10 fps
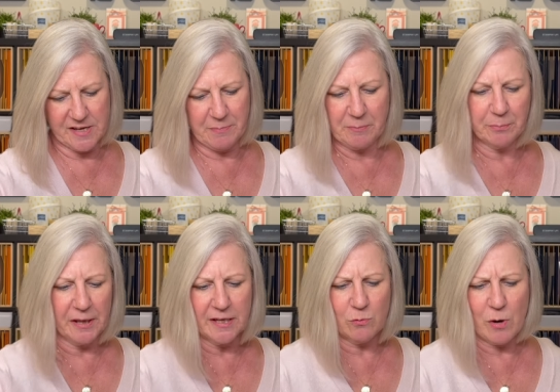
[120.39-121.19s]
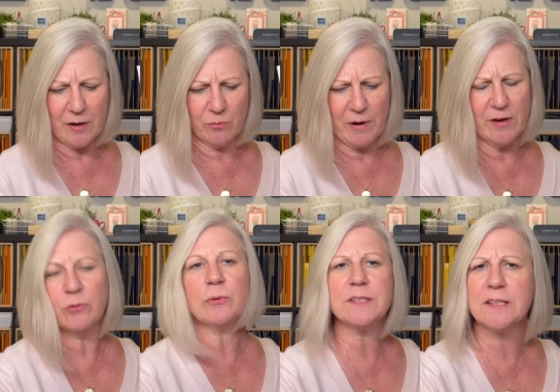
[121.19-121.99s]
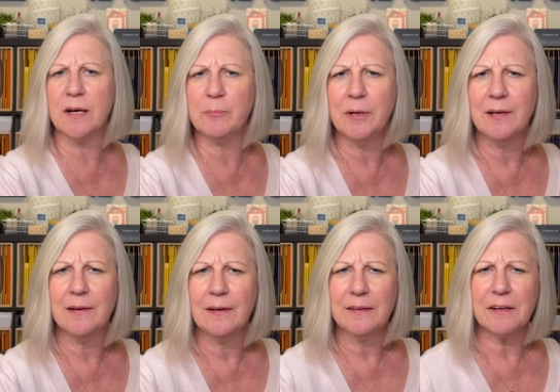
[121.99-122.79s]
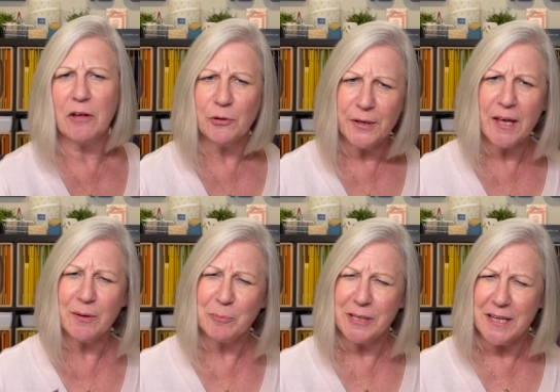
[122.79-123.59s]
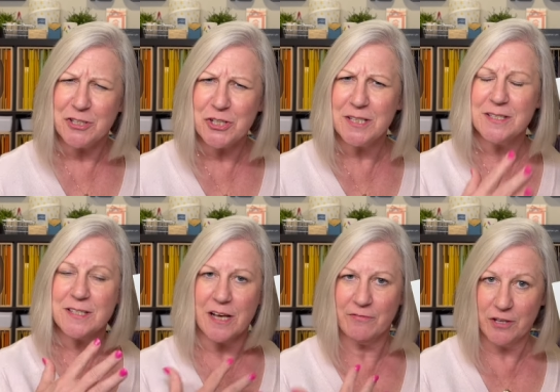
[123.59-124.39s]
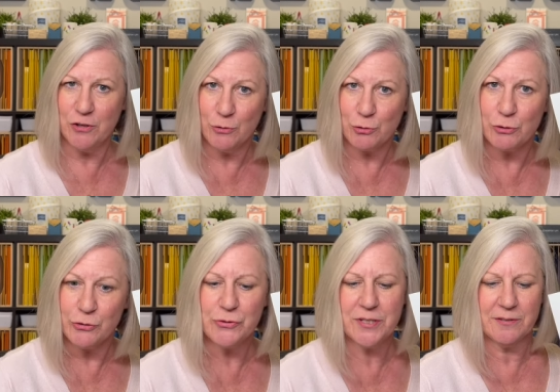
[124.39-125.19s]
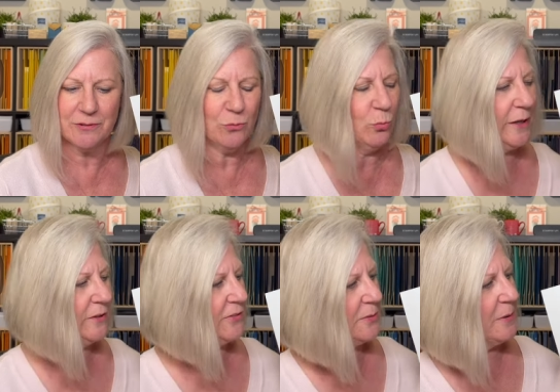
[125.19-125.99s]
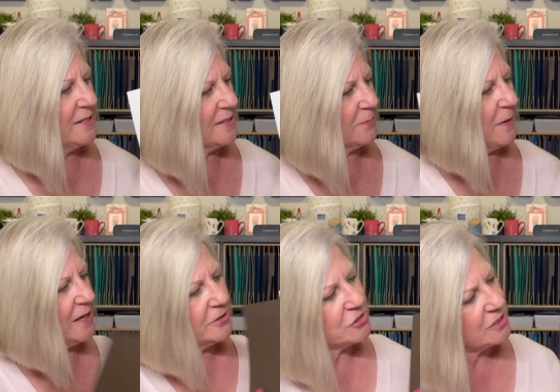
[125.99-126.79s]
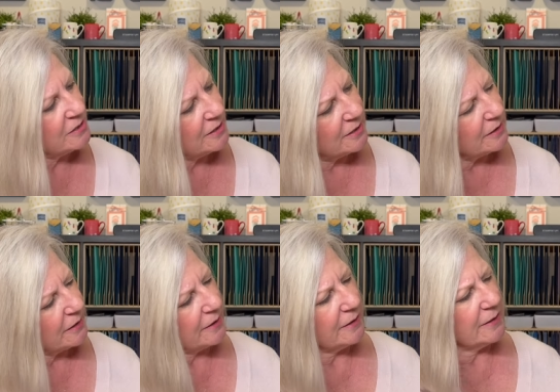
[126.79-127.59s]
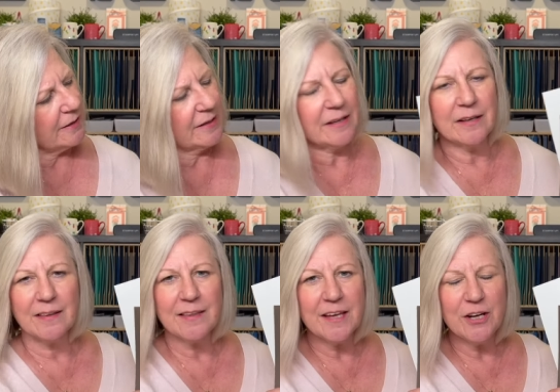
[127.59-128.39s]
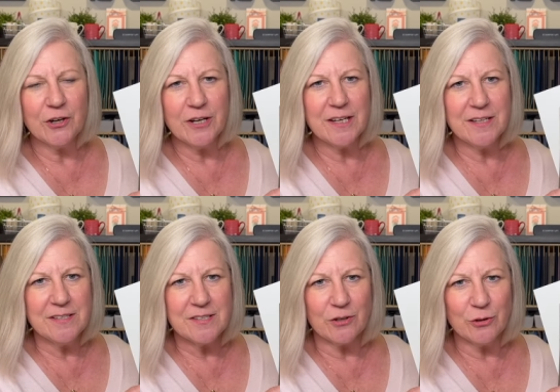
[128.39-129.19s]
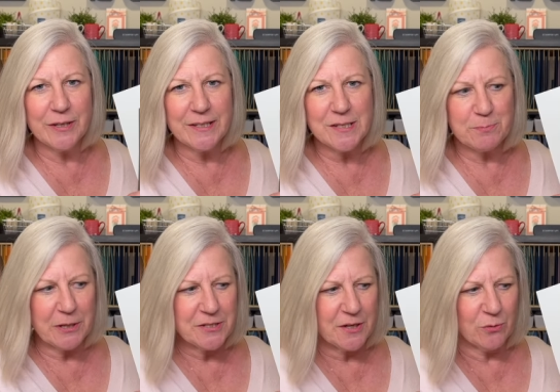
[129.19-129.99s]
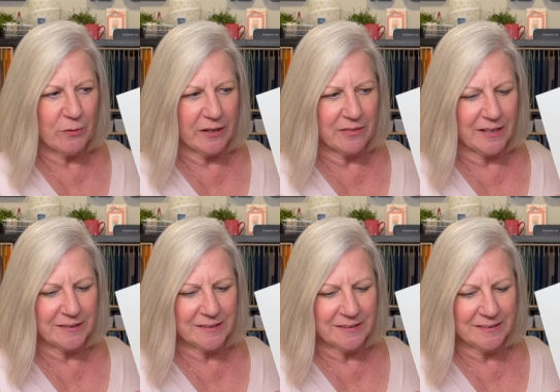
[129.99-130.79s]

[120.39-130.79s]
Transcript: I've been playing around with some color combinations of the neutrals with the Basic Beige. Here is Early Espresso with it.